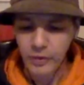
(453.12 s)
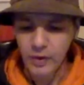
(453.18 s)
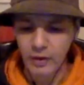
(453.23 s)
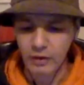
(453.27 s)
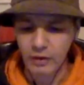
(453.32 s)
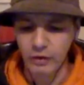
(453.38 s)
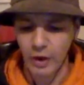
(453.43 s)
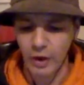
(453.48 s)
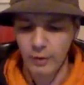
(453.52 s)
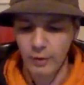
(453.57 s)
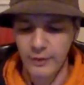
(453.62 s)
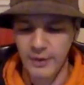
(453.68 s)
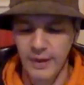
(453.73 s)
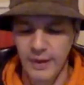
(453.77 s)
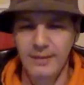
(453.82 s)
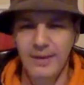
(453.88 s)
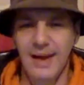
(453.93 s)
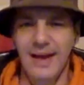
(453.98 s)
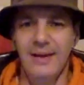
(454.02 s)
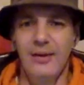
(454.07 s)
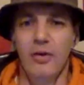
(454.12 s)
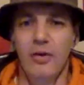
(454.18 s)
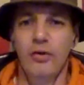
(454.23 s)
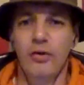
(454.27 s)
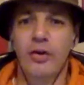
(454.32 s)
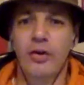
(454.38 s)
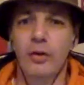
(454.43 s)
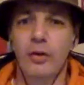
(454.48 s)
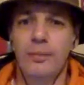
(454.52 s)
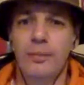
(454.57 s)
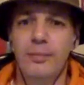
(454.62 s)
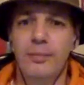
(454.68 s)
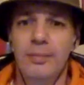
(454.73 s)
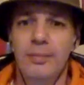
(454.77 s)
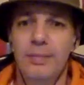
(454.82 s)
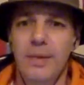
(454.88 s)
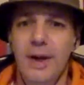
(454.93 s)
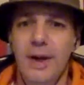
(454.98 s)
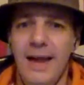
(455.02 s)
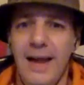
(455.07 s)
So yeah, not too.
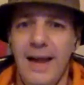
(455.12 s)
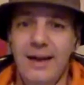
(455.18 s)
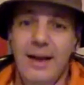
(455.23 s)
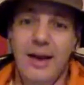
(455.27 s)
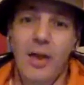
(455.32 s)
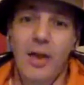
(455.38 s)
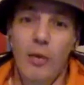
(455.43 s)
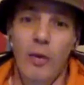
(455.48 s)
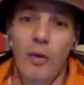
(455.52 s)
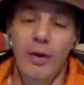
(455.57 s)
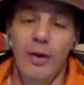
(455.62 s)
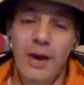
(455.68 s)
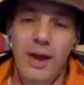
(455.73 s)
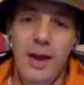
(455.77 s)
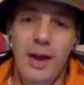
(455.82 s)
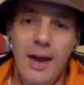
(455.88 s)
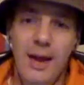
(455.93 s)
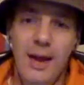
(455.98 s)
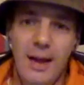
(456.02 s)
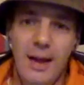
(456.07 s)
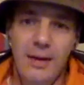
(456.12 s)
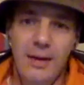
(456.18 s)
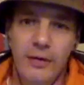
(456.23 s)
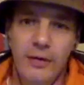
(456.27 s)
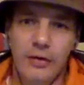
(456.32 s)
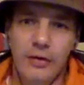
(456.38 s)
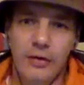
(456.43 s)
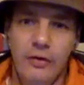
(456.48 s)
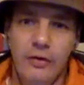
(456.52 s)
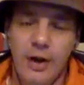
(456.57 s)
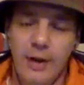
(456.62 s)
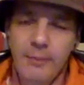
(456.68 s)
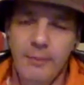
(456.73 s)
Again, another one that